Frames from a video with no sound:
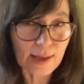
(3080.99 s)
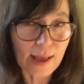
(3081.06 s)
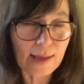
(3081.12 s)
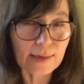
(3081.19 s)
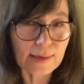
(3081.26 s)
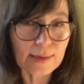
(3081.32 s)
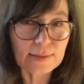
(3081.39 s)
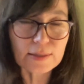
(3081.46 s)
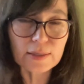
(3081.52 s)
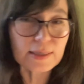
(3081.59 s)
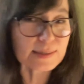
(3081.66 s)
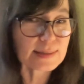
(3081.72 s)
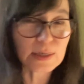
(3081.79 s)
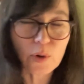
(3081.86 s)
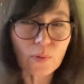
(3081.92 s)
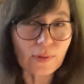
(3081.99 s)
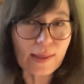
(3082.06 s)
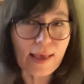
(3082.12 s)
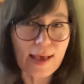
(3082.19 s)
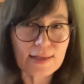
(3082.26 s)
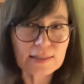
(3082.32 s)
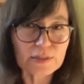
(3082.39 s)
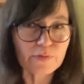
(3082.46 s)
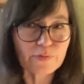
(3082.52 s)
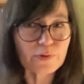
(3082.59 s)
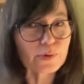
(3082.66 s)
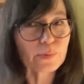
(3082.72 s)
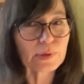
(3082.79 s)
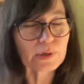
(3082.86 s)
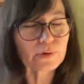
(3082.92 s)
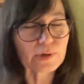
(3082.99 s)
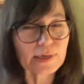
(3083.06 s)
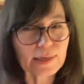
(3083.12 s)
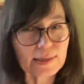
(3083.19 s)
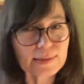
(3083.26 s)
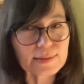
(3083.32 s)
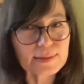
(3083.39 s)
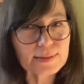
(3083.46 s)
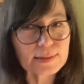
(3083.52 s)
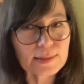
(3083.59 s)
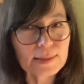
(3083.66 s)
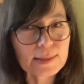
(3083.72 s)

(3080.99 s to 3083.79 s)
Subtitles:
and because it only has a few ingredients,